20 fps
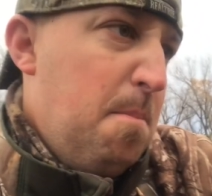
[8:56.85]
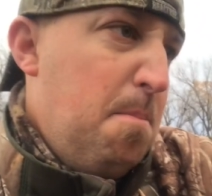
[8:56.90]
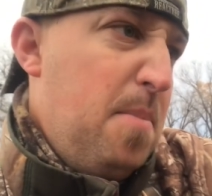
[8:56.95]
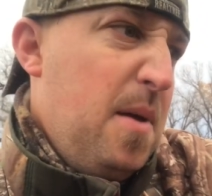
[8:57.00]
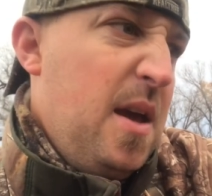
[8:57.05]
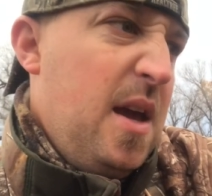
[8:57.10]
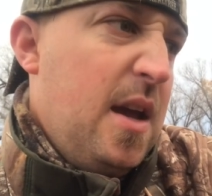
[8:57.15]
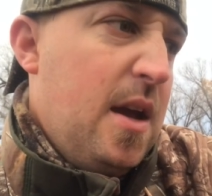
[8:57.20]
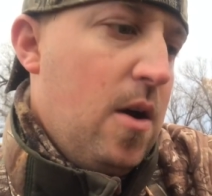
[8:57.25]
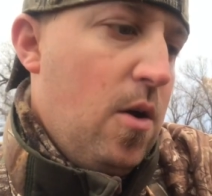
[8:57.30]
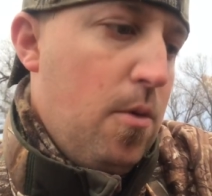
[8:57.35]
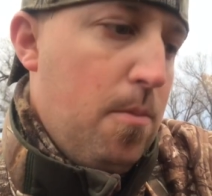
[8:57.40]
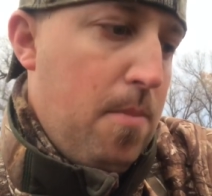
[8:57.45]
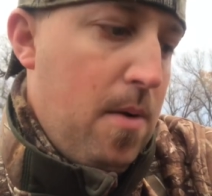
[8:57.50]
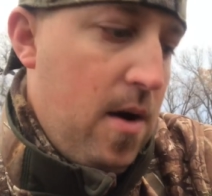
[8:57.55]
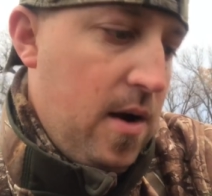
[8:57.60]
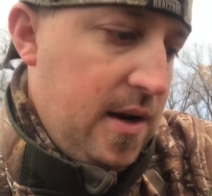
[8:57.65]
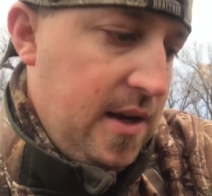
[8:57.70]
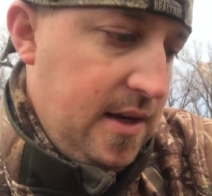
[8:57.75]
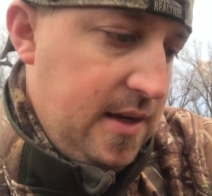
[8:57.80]
Big old
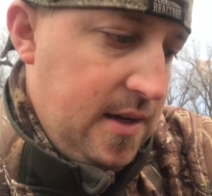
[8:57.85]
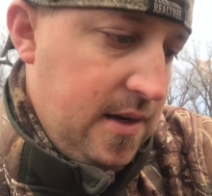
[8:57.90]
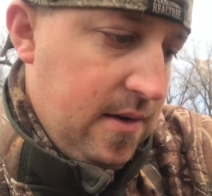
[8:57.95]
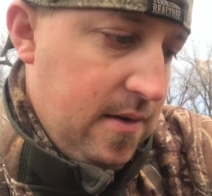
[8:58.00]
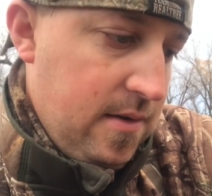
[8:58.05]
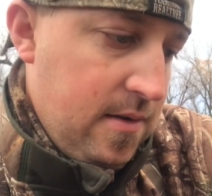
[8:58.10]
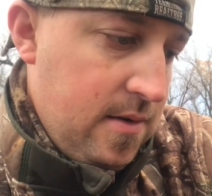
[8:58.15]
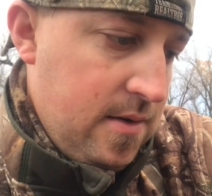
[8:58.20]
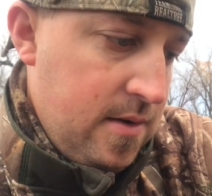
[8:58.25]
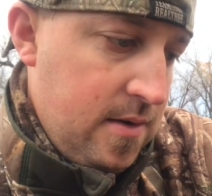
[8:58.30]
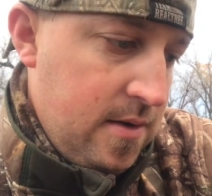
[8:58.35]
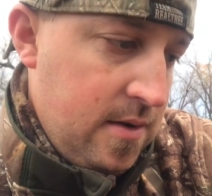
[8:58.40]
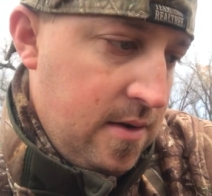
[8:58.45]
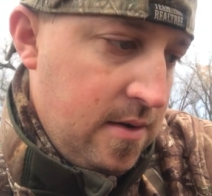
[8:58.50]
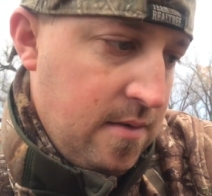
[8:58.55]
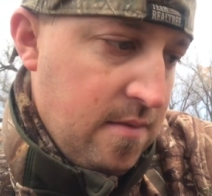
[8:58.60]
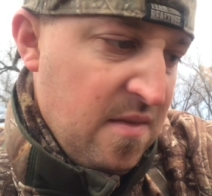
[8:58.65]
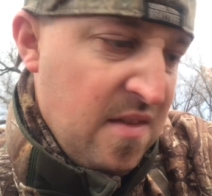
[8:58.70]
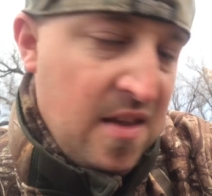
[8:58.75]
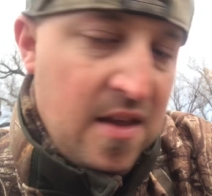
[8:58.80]
body deer.
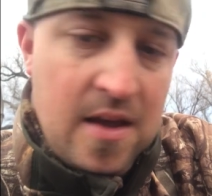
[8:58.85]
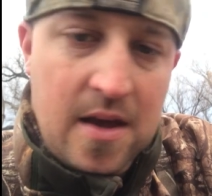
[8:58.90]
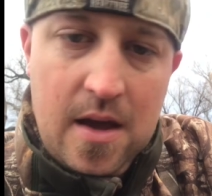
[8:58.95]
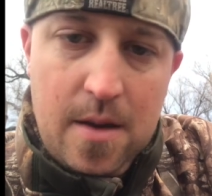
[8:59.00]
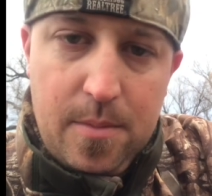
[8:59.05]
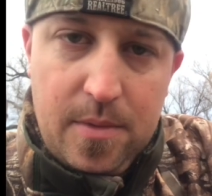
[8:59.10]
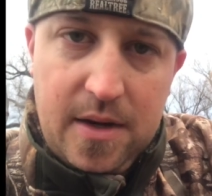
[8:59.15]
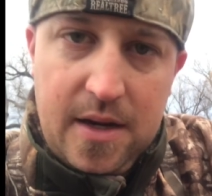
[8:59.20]
I'm